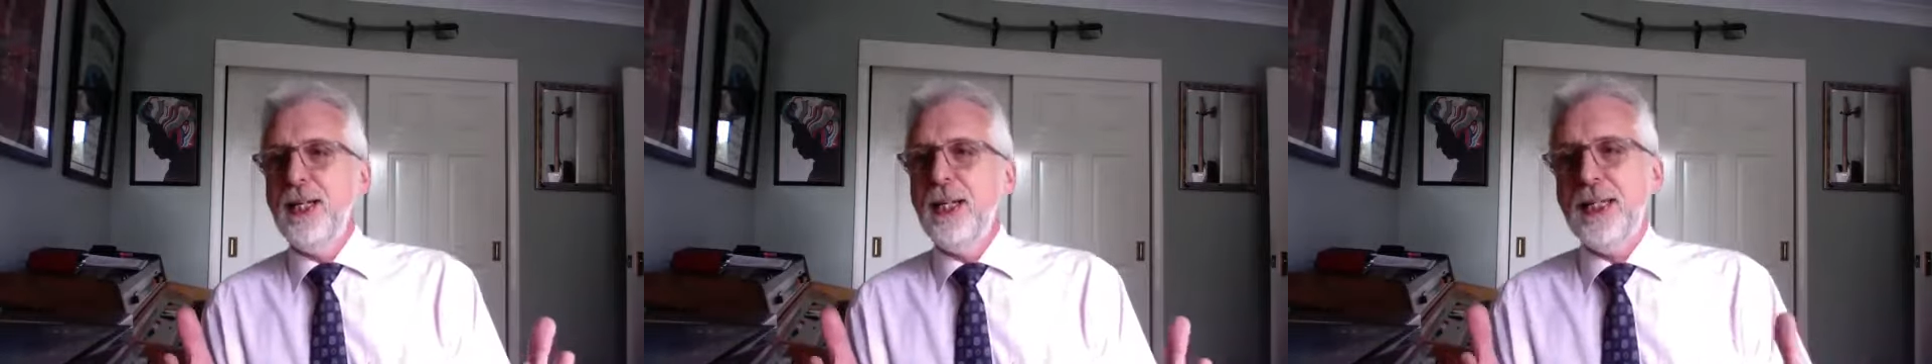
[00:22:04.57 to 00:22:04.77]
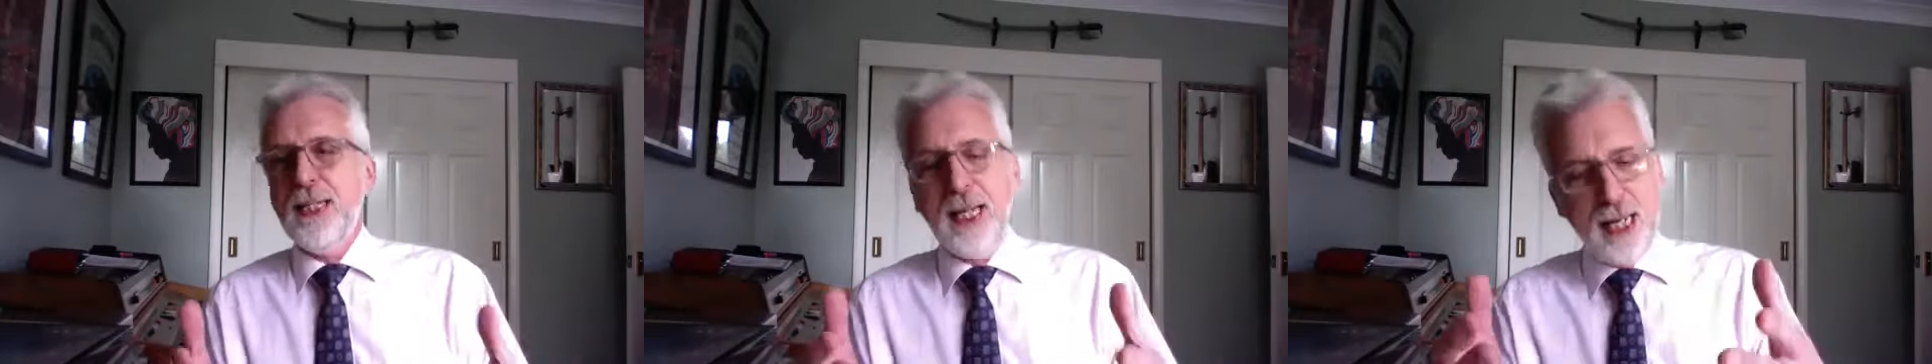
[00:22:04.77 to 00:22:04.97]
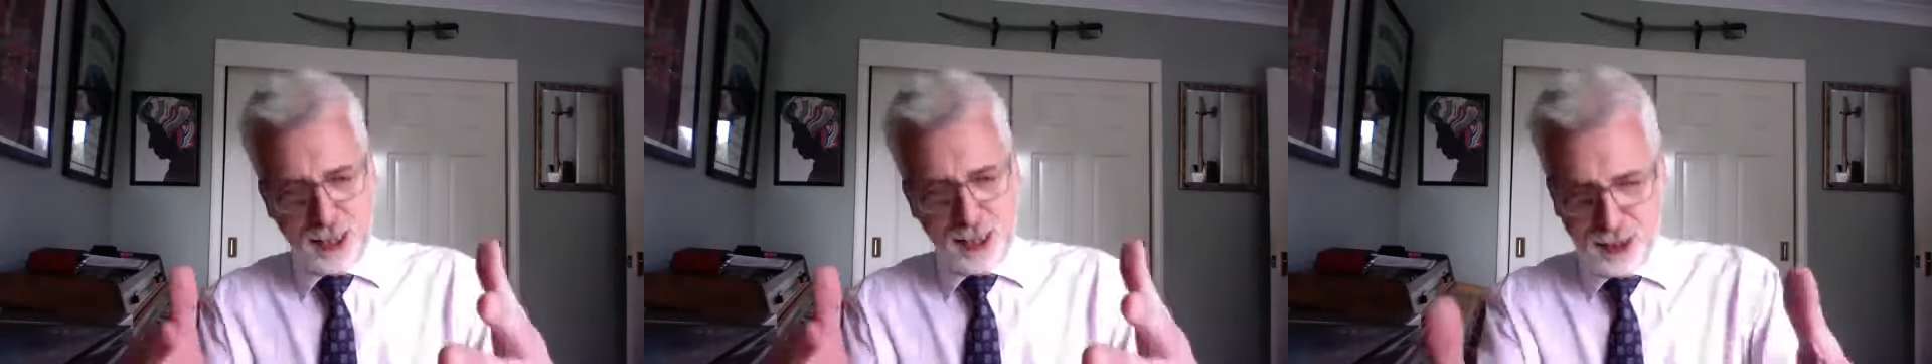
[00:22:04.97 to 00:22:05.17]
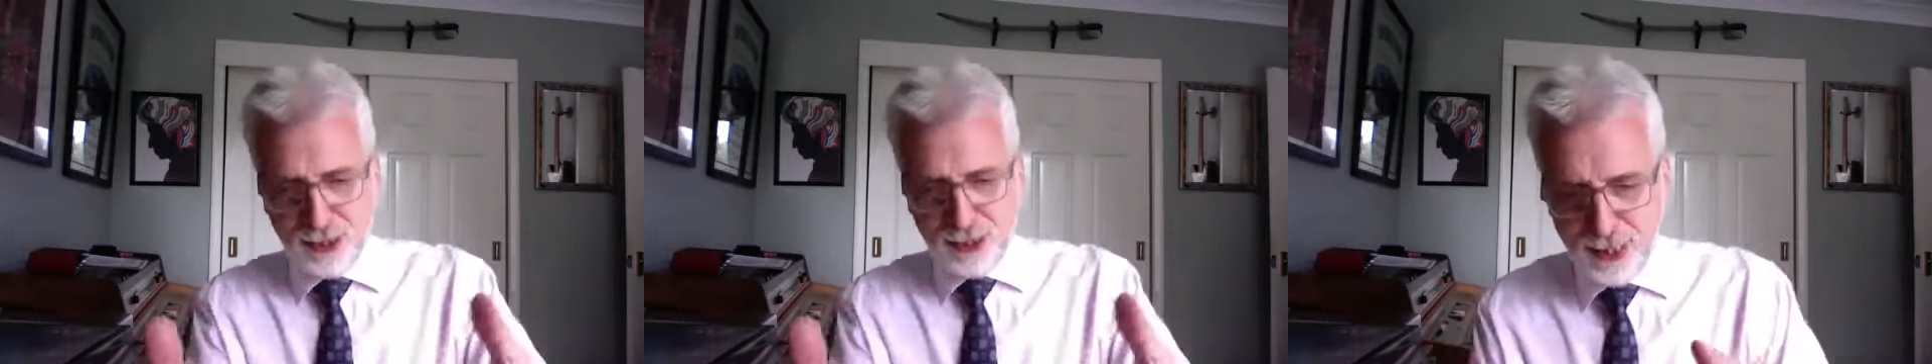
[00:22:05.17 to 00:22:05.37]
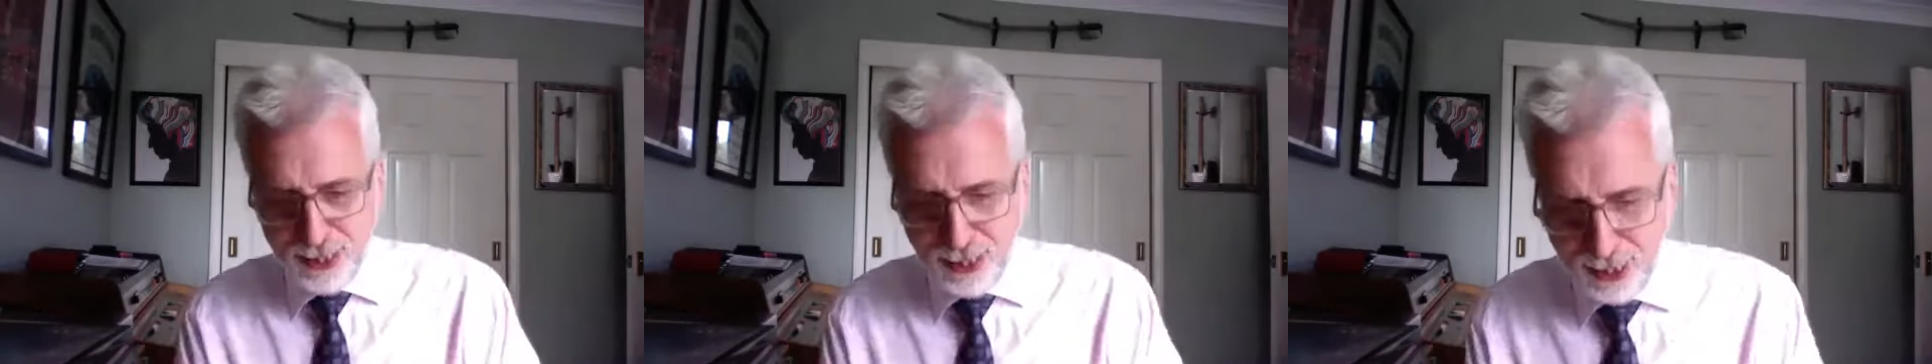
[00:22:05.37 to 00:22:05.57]
Yes,
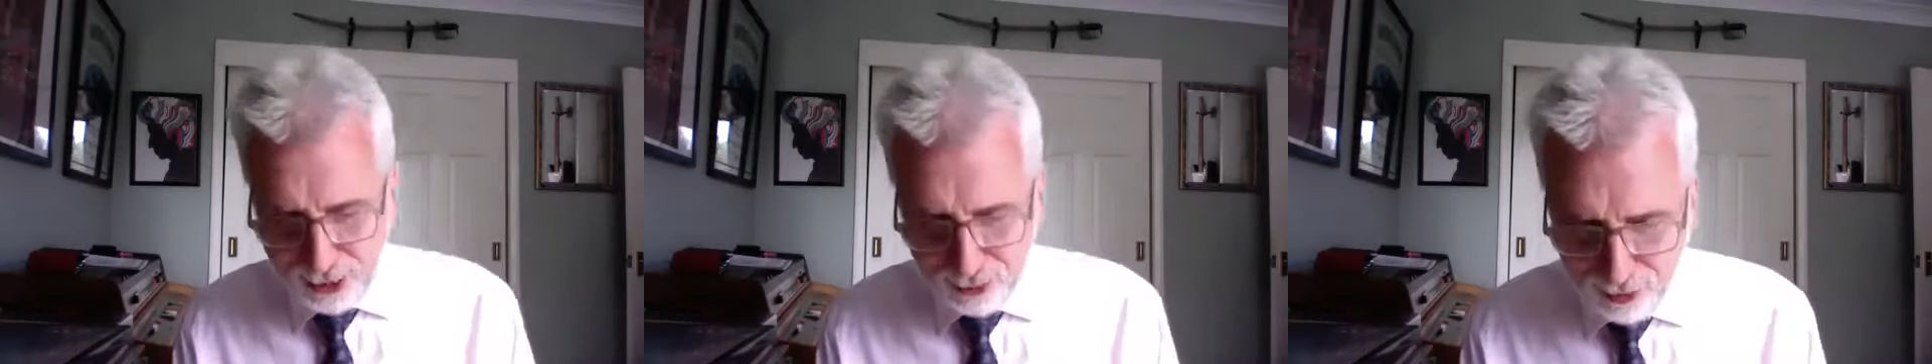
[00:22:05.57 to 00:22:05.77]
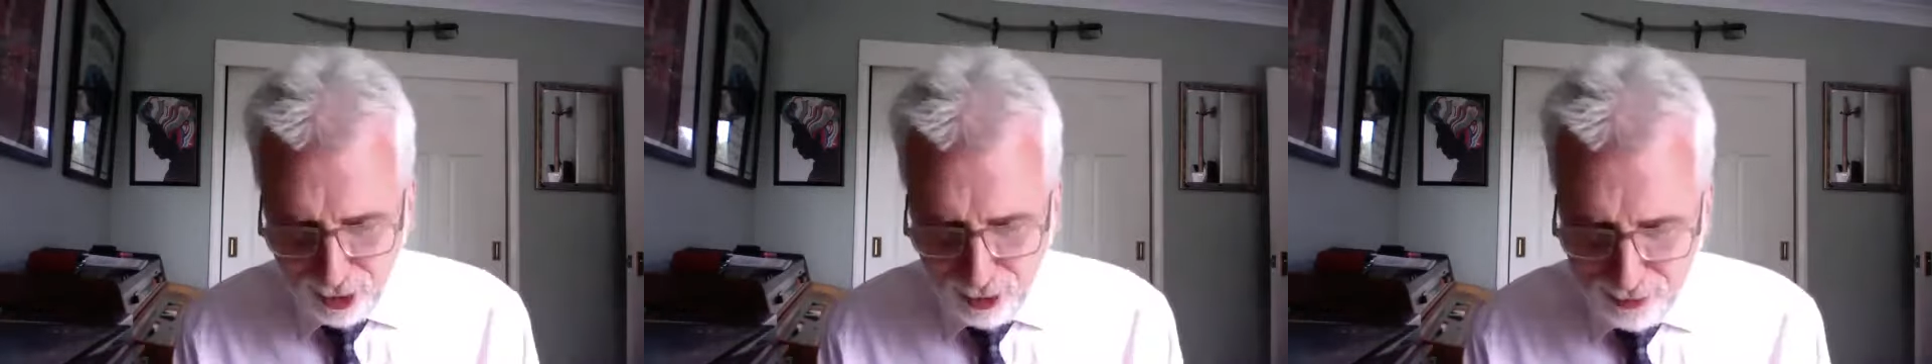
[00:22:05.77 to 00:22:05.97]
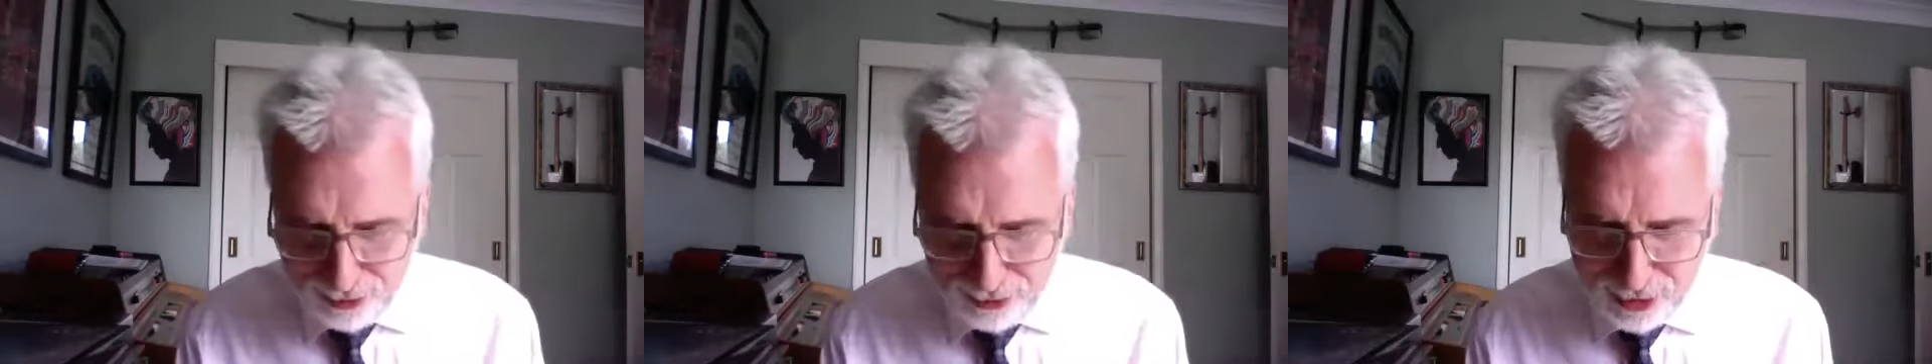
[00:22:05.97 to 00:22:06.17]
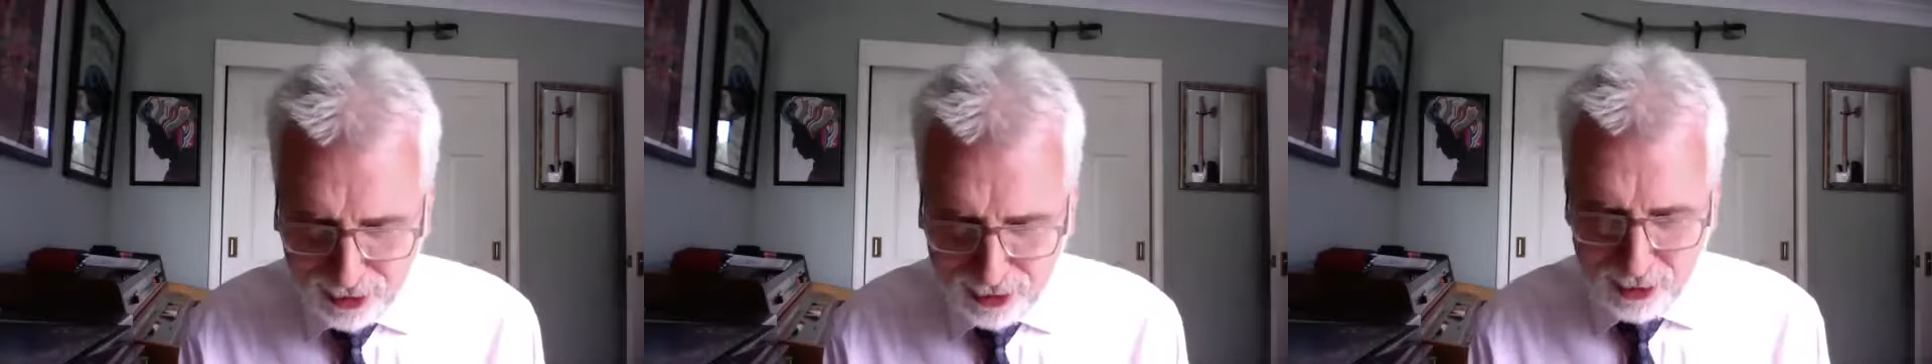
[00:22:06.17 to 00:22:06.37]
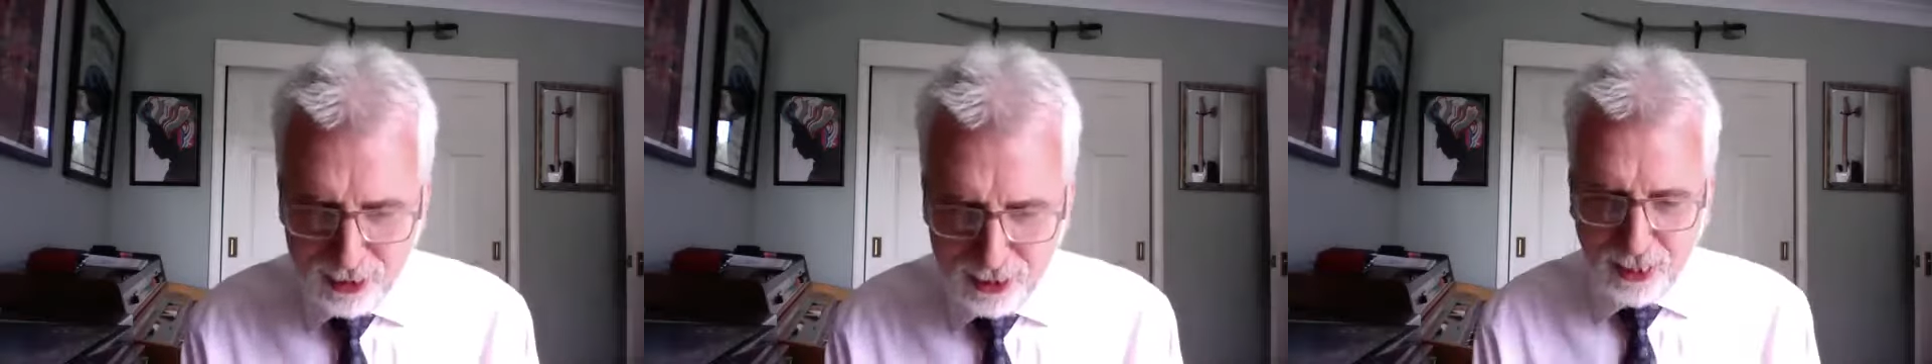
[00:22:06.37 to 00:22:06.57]
at the moment
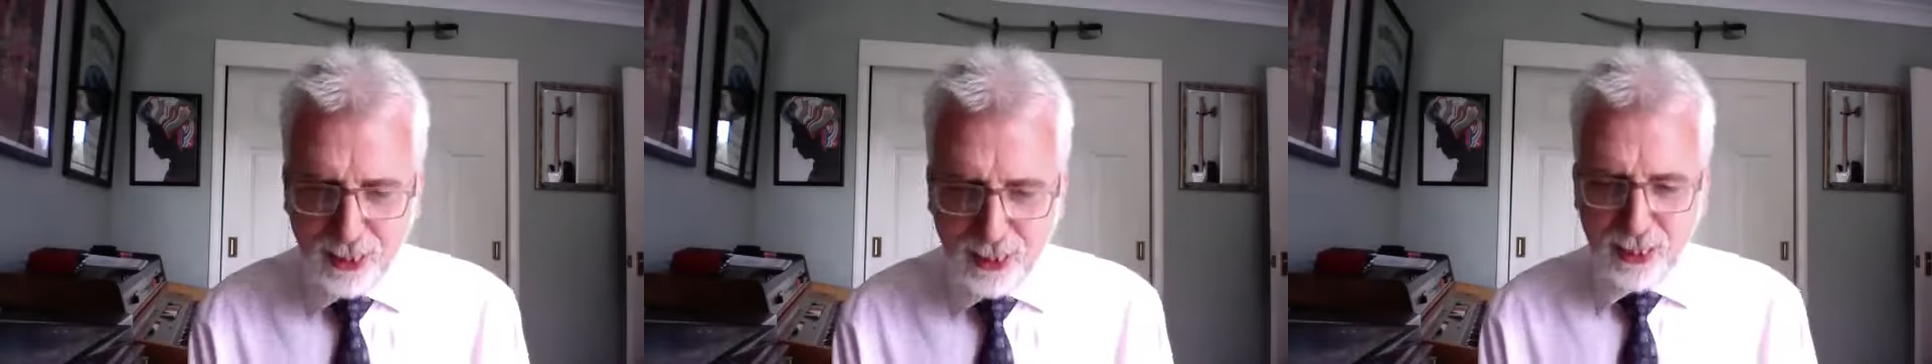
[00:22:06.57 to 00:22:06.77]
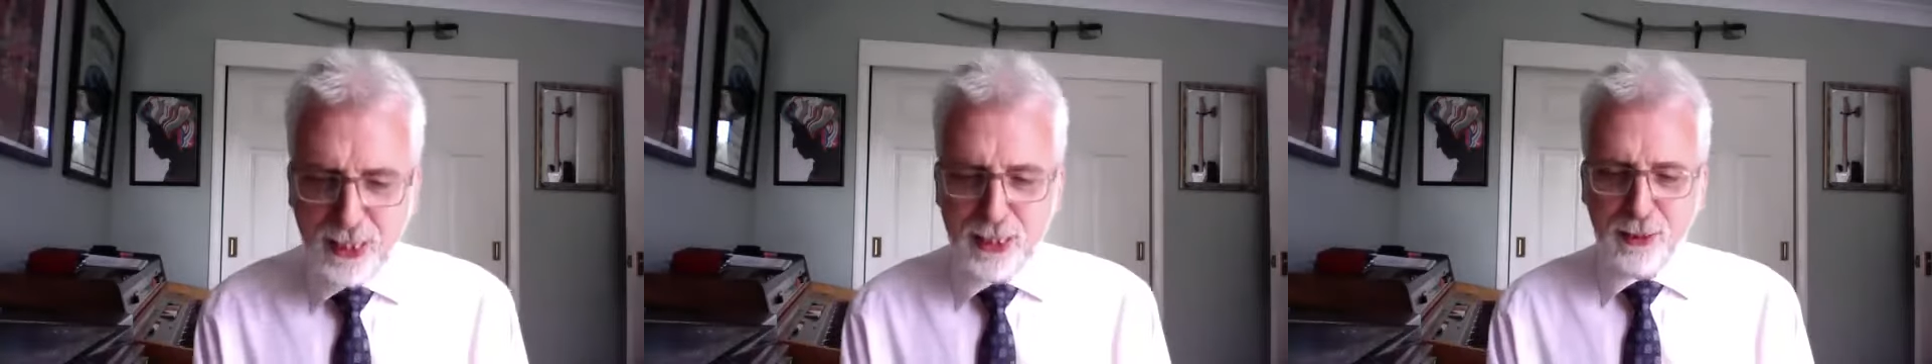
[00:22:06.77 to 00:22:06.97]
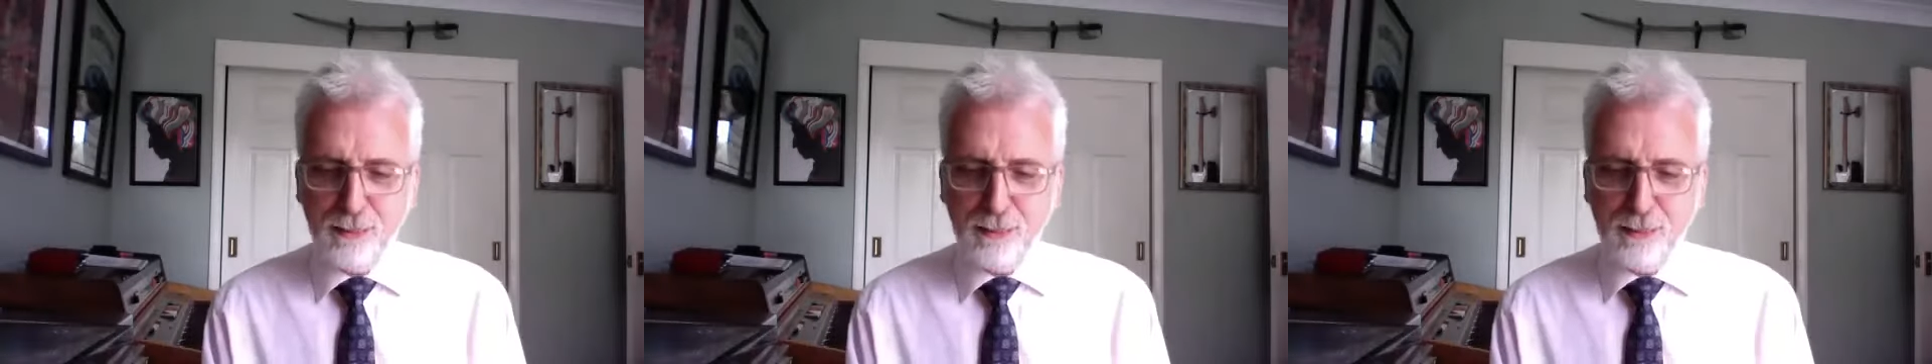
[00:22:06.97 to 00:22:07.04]
he's